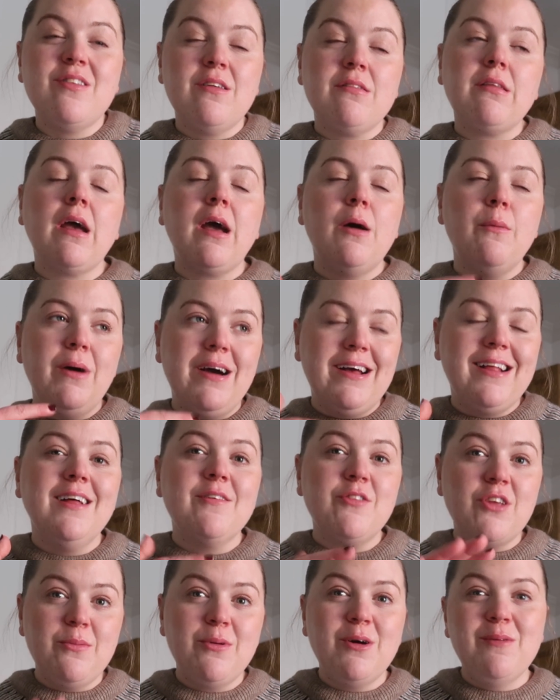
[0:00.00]
I was like, I'll wear
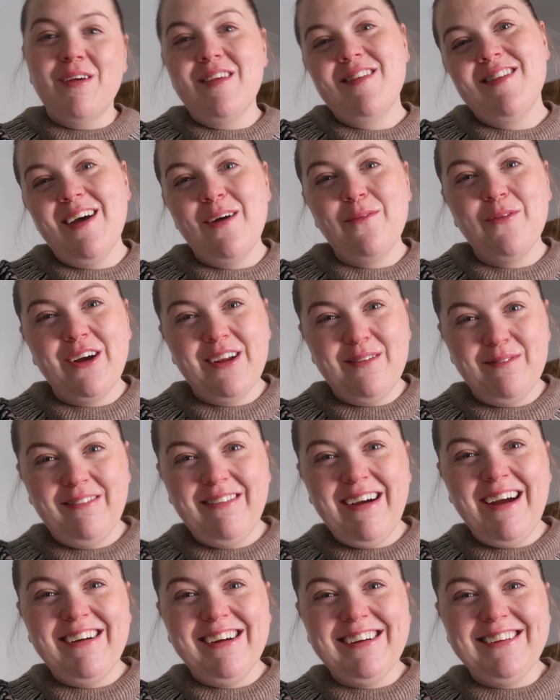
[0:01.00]
gloves, I promise. So we're going to be
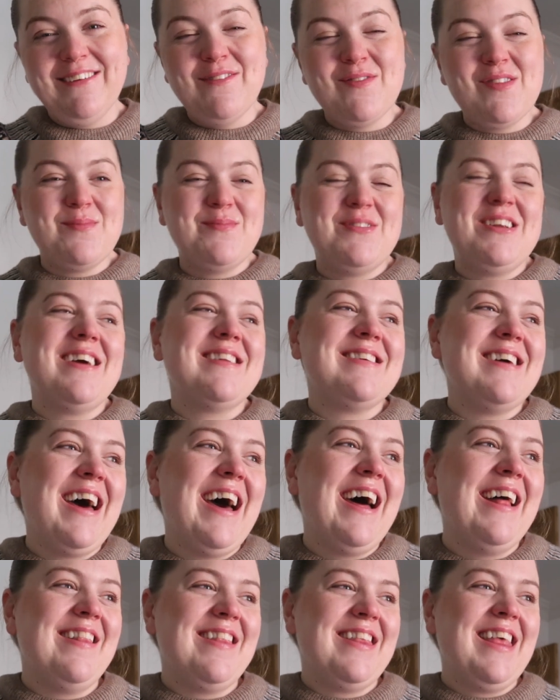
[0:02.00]
wearing gloves to protect our
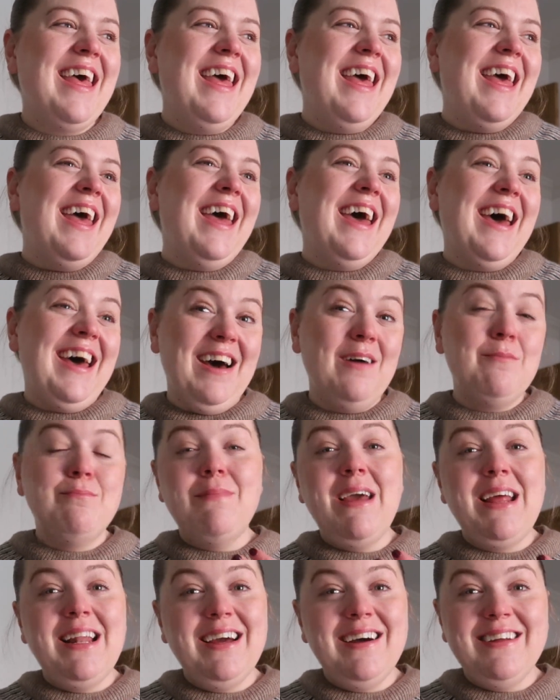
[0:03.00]
hands,
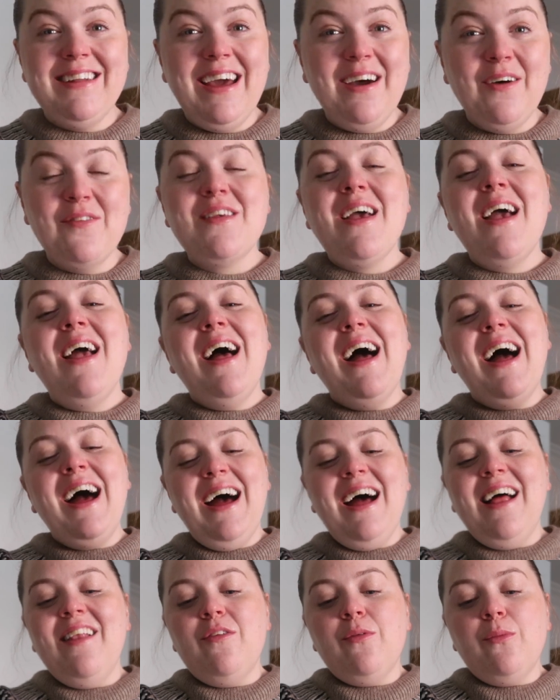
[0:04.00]
mainly our nails,
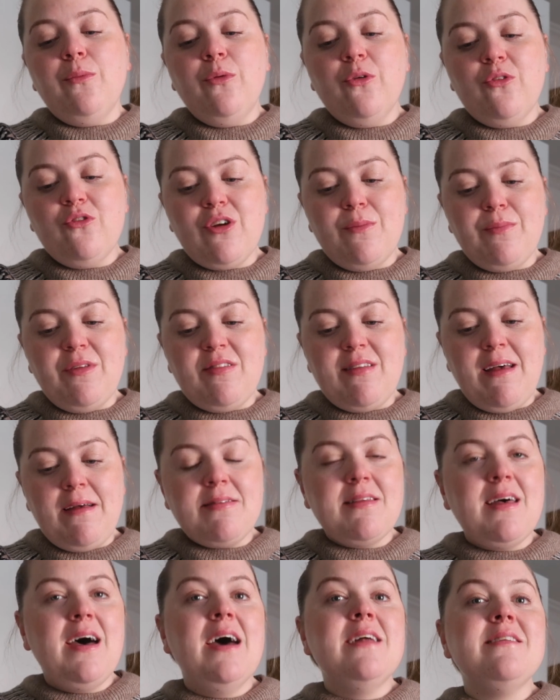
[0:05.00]
and we'll strip this
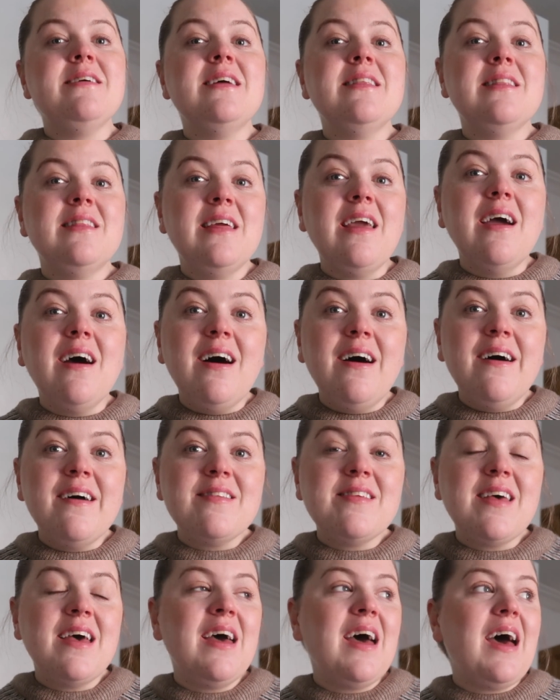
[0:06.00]
outside in the
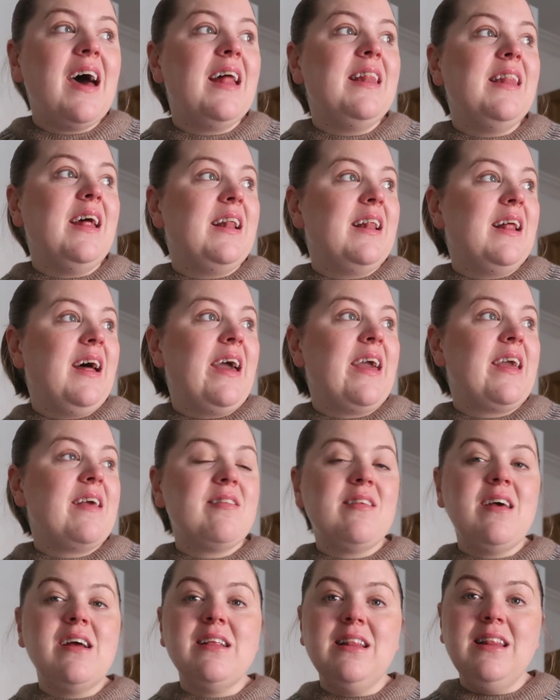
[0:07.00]
yard, and then like I
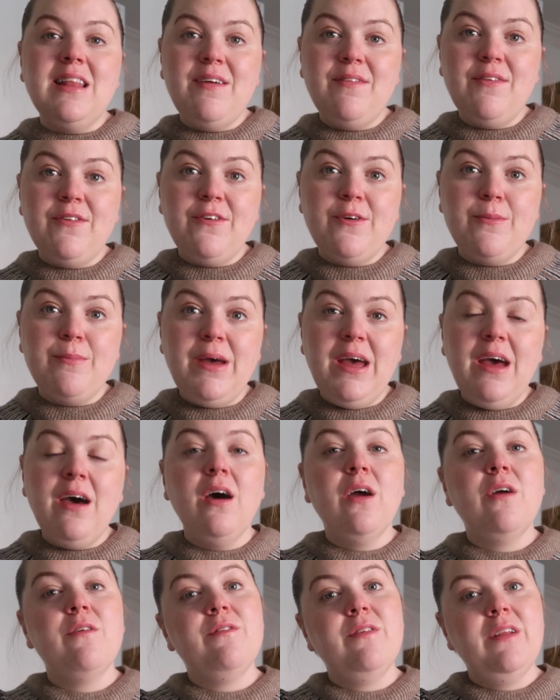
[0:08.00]
said, leave it for a bit.
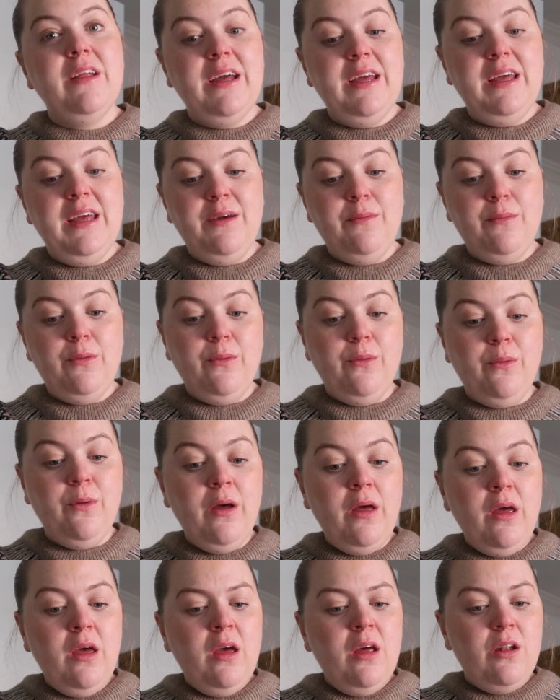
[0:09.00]
Hopefully it will
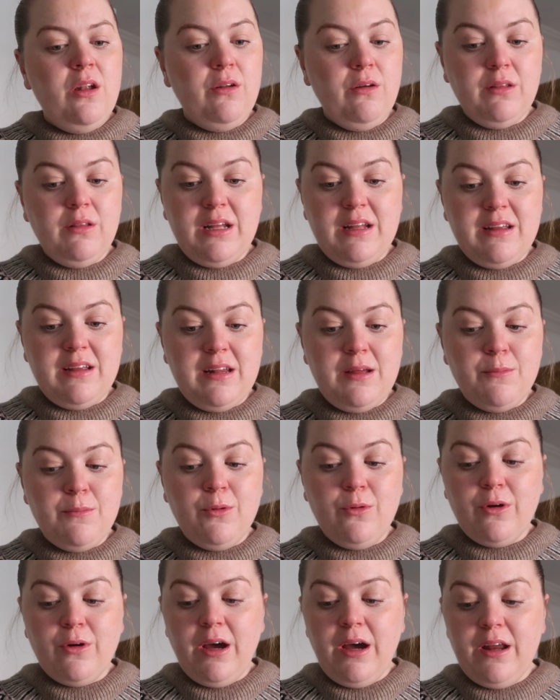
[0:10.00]
not need any
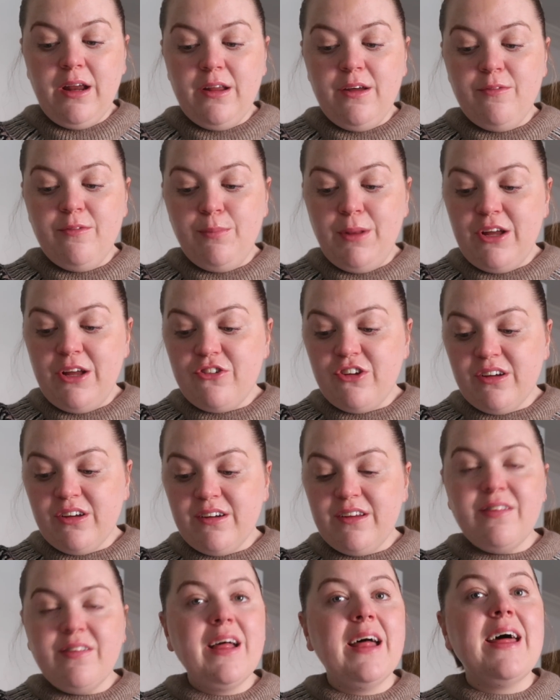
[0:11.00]
more kind of bleaching or
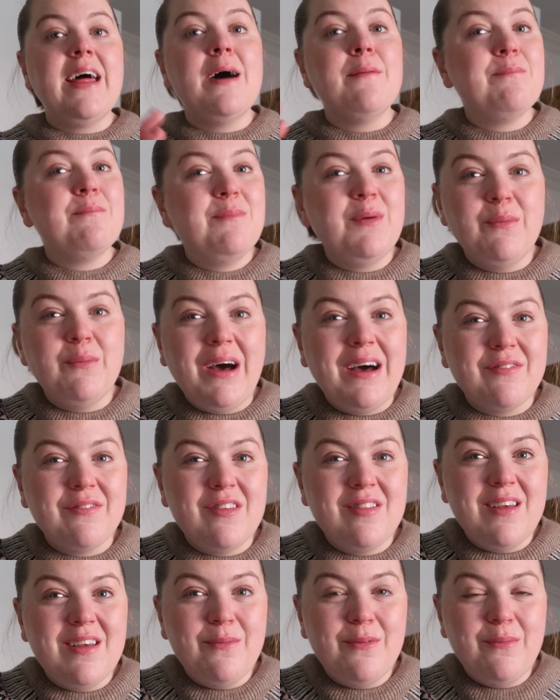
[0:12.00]
anything like that, but we'll have to
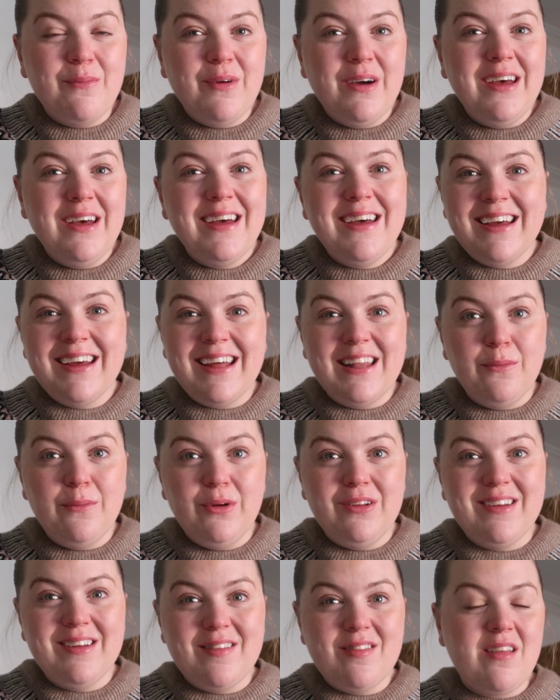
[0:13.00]
see when we get the
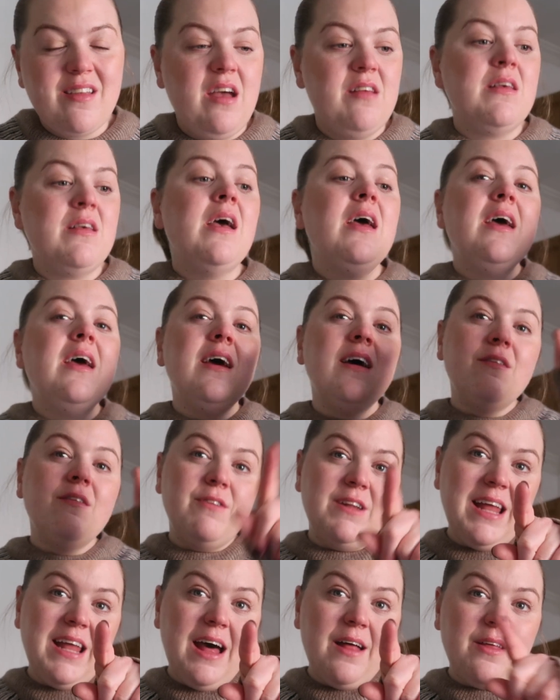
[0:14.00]
wood downstairs.
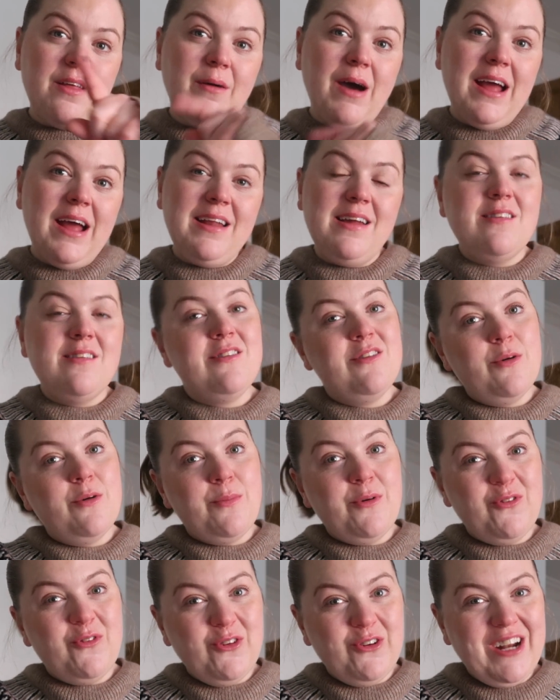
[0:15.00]
For now though, I need to do a
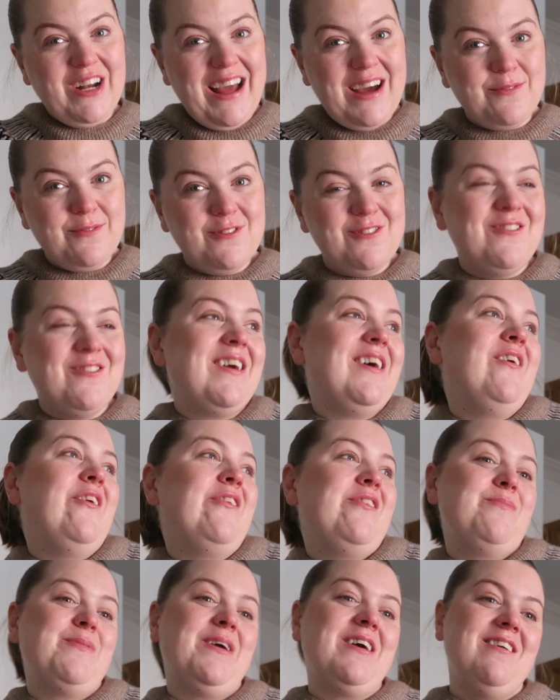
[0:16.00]
before and after
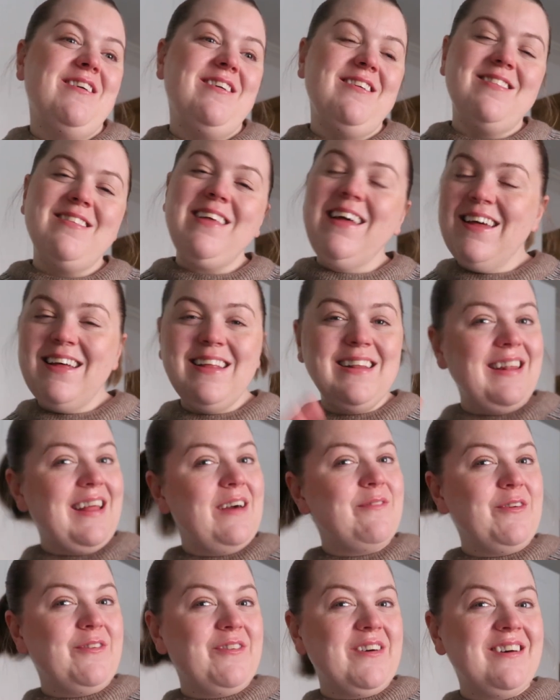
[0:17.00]
reels because
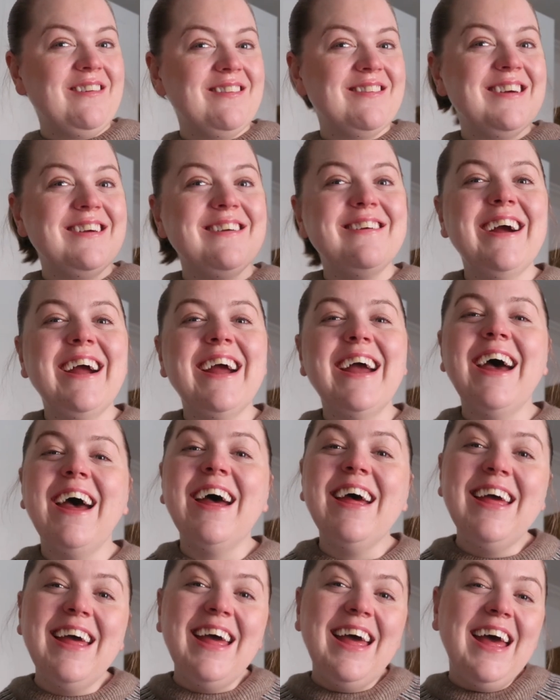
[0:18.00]
I'm a content
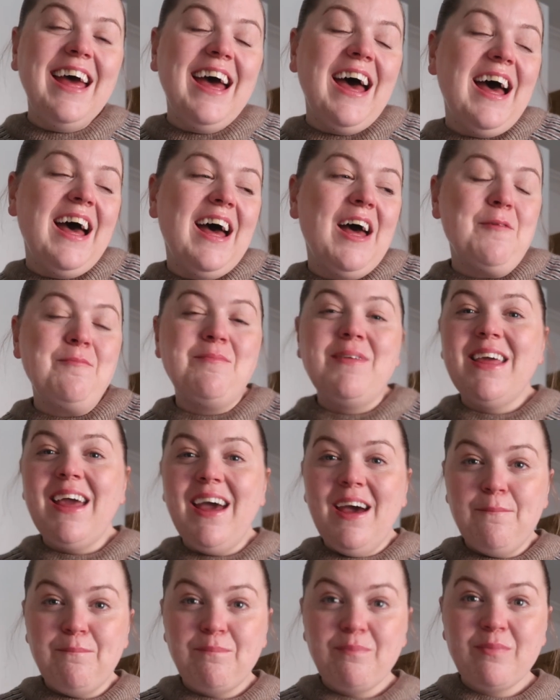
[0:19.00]
creator, but
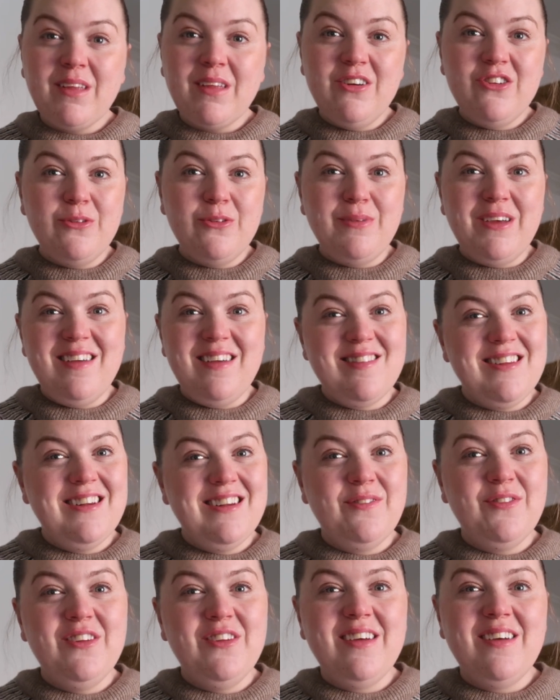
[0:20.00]
yeah, it should be easy
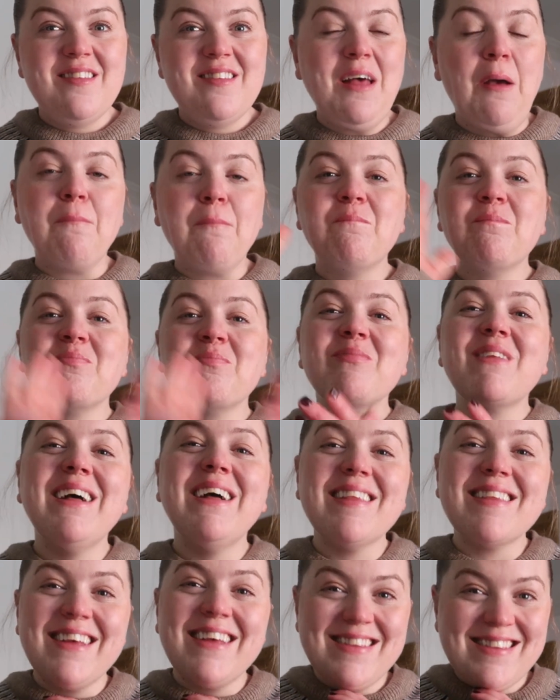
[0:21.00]
enough to do. So
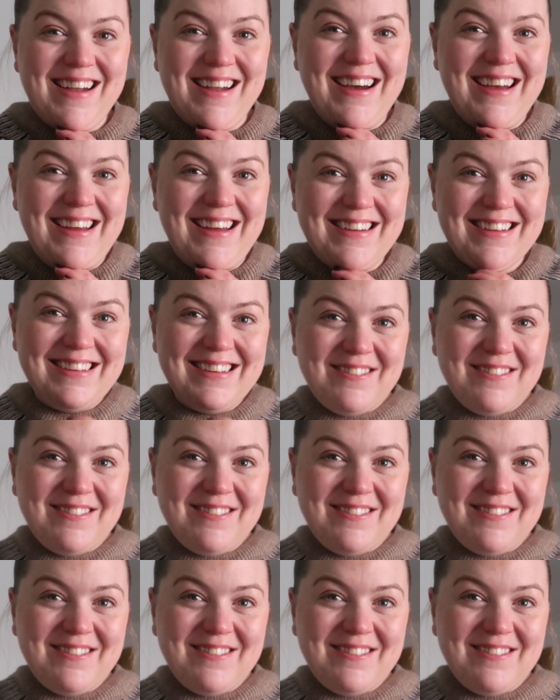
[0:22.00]
let's get started.